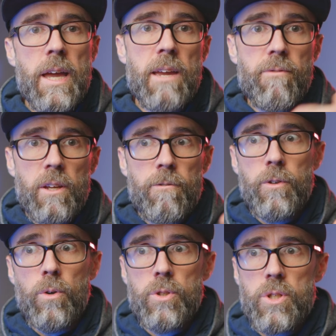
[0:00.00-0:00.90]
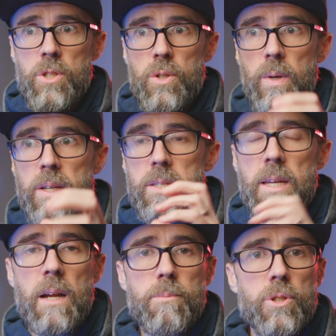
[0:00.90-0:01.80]
even if you're just doing
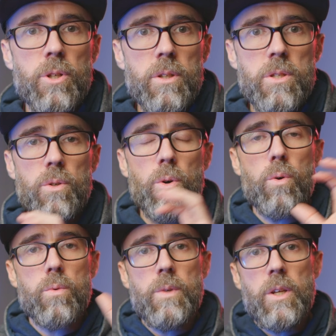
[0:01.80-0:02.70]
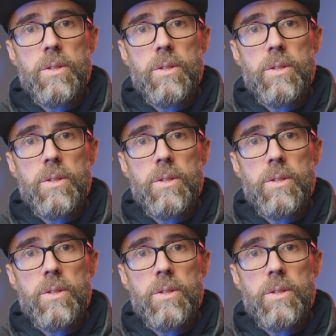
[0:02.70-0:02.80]
setup shots or